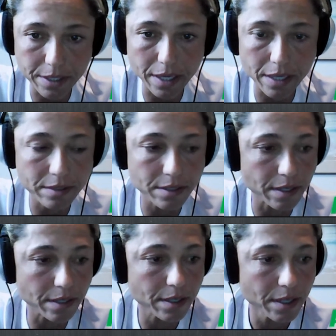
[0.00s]
and
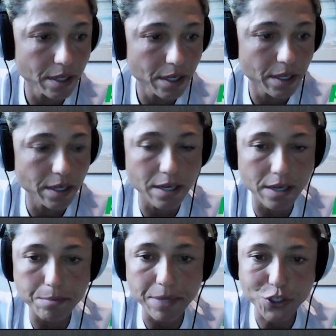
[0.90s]

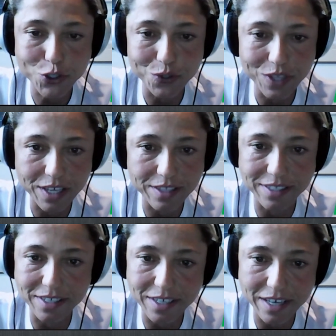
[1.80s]
make sure
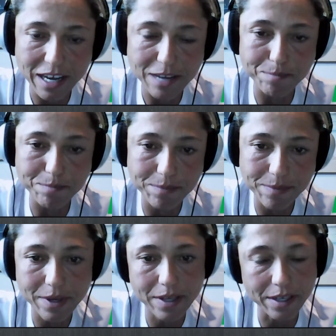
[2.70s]
that
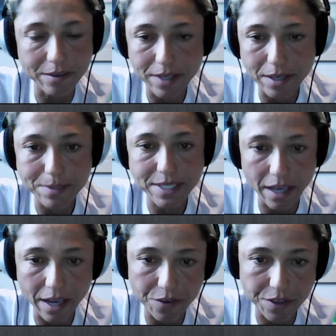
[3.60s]
I'm
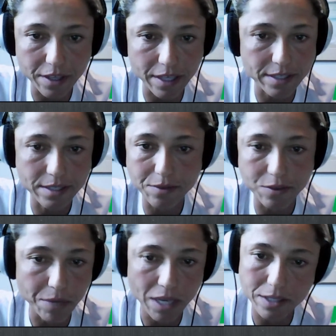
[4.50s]
staying healthy. That's,
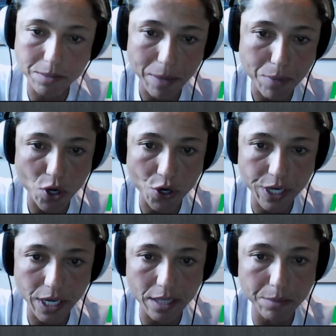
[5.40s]
to me, is my
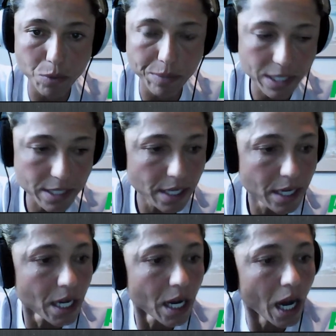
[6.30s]
priority at the moment.
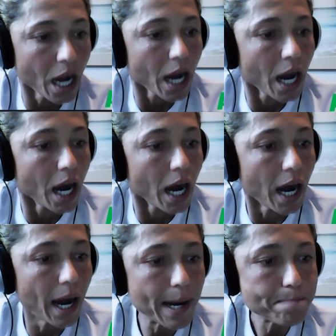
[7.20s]

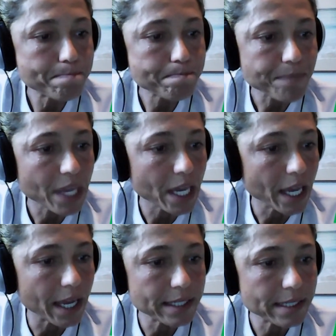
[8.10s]

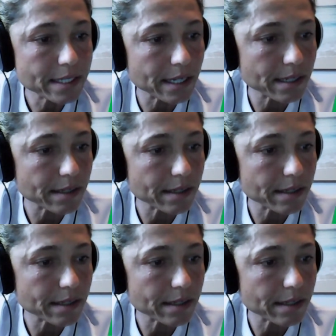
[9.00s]
And